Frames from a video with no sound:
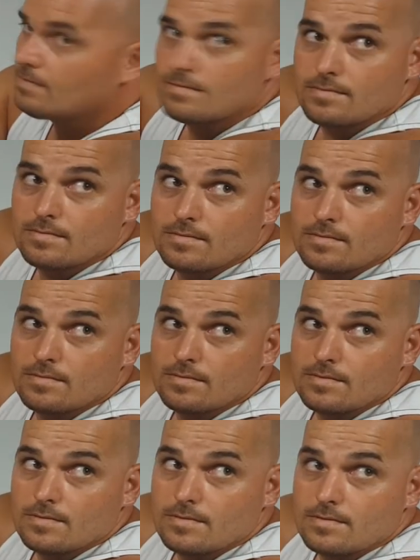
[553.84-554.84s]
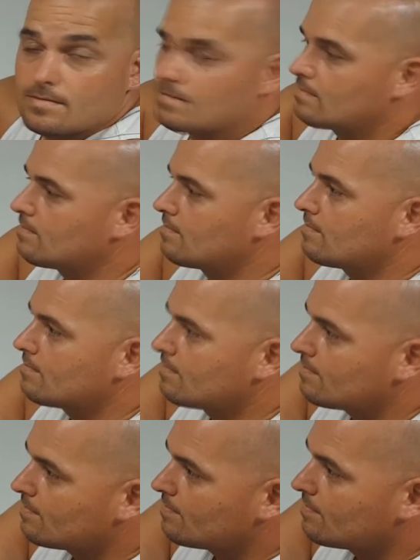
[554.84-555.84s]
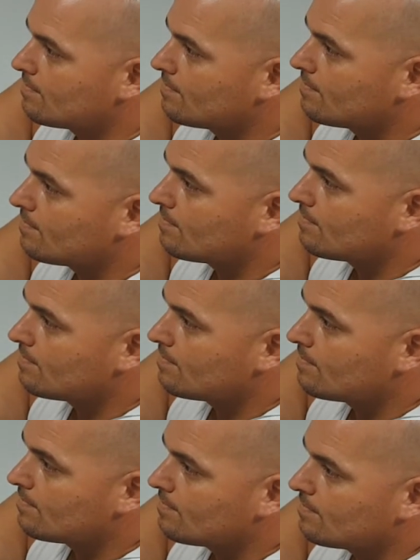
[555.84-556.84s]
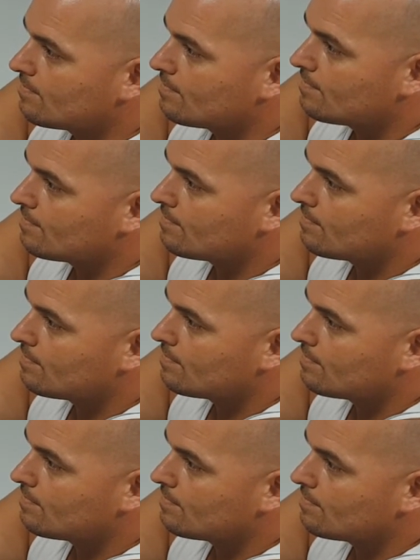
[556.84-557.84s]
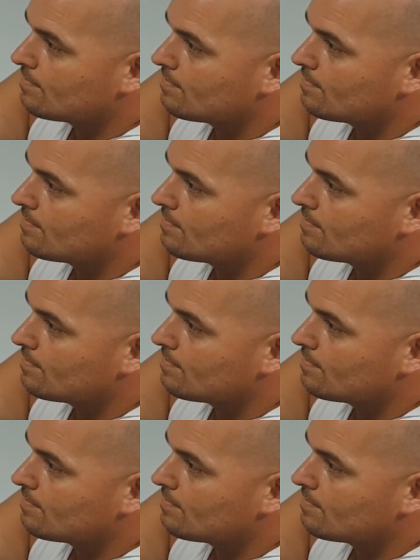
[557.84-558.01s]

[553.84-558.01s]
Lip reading: No one is speaking in this clip.